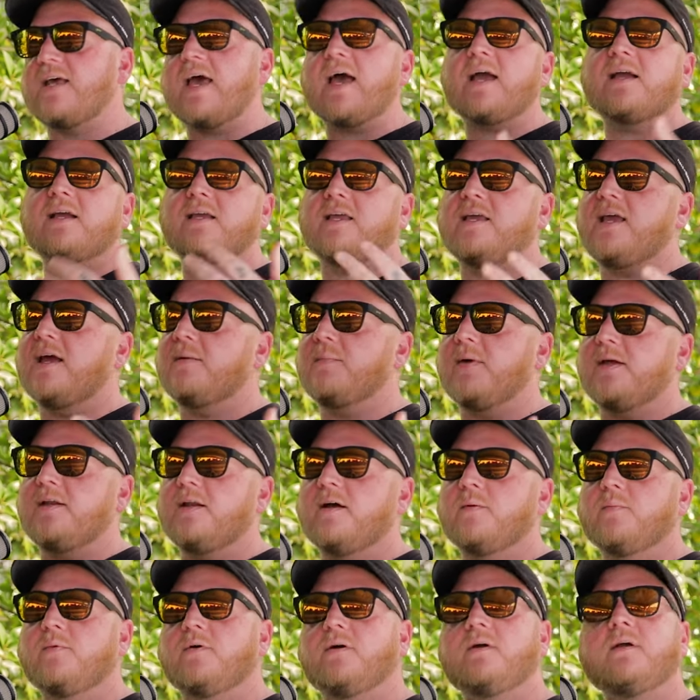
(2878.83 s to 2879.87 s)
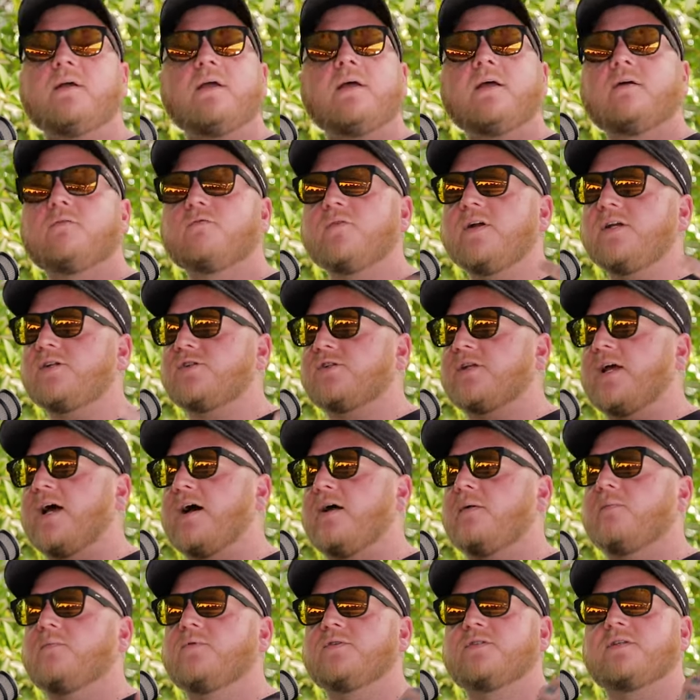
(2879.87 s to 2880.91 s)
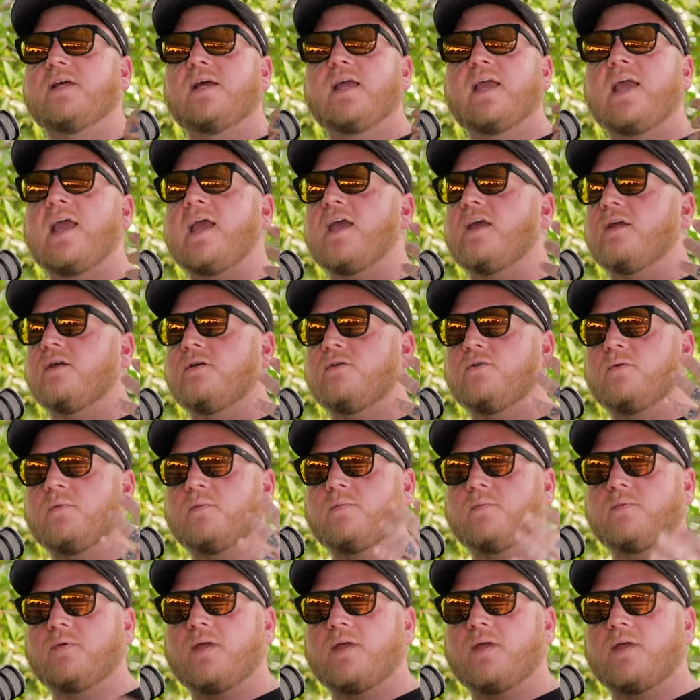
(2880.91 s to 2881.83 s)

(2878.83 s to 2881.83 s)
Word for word: Zach, he had my number reached out and was like, hey,